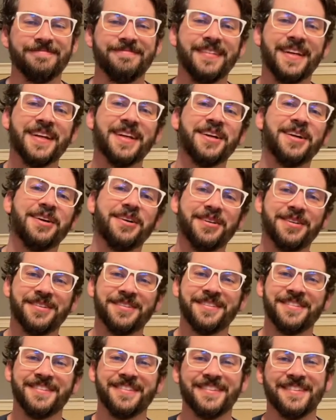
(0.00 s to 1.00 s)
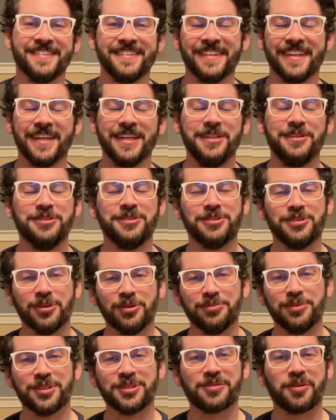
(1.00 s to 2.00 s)
Hello. Thank you so
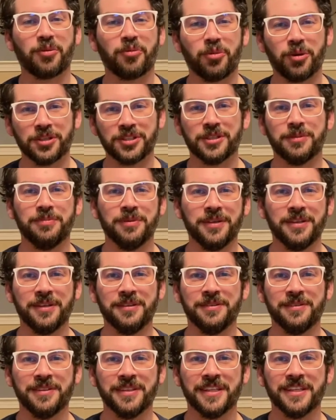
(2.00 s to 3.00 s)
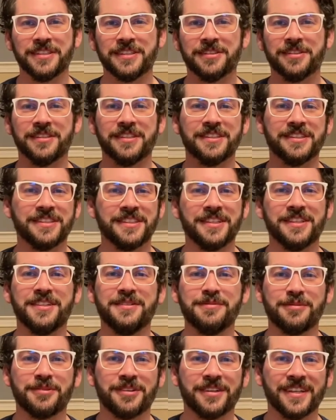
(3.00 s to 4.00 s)
much for worshiping with us on this Sunday
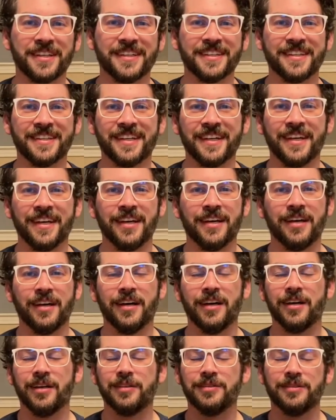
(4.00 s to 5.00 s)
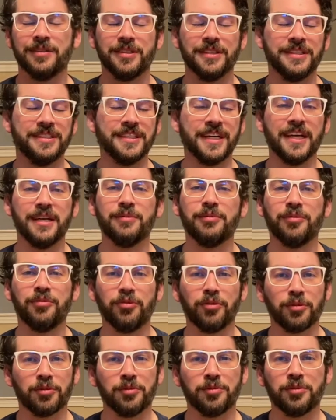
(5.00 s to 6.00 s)
morning, uh, the day
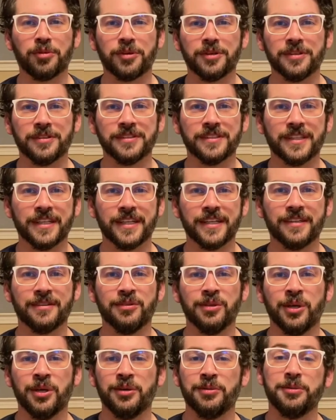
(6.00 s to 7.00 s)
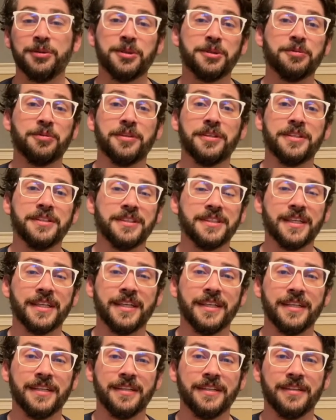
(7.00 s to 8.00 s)
before Memorial Day. We just wanted to
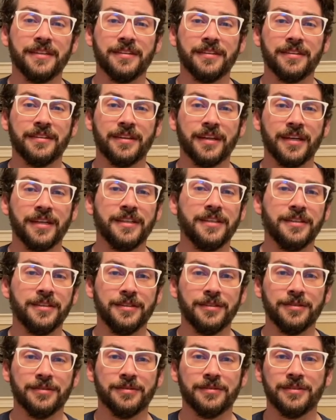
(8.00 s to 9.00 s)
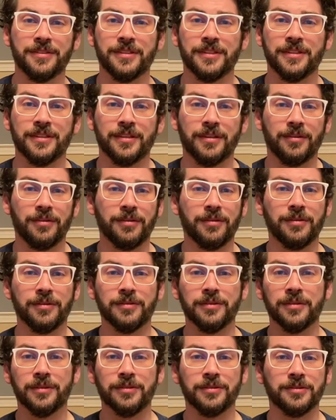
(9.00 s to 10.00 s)
say thank you to all
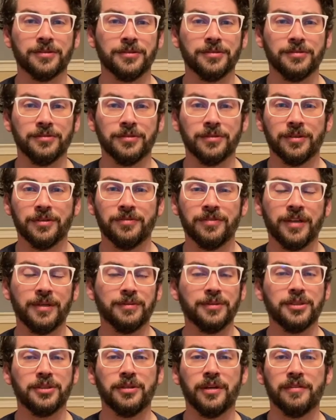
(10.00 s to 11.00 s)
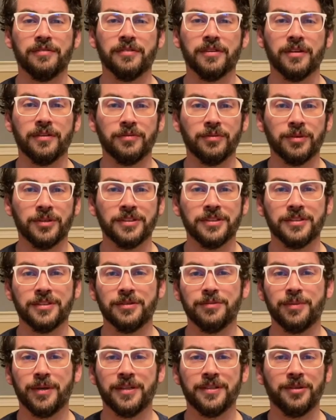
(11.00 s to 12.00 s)
those who, families who have loved ones who
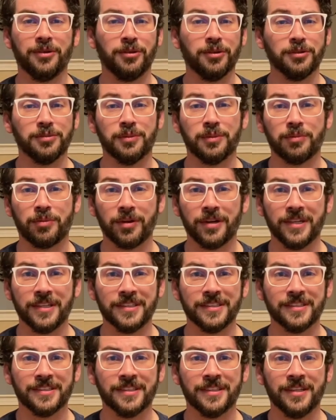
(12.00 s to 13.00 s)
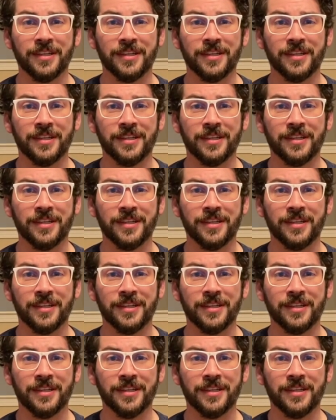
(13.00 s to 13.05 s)
paid the ultimate price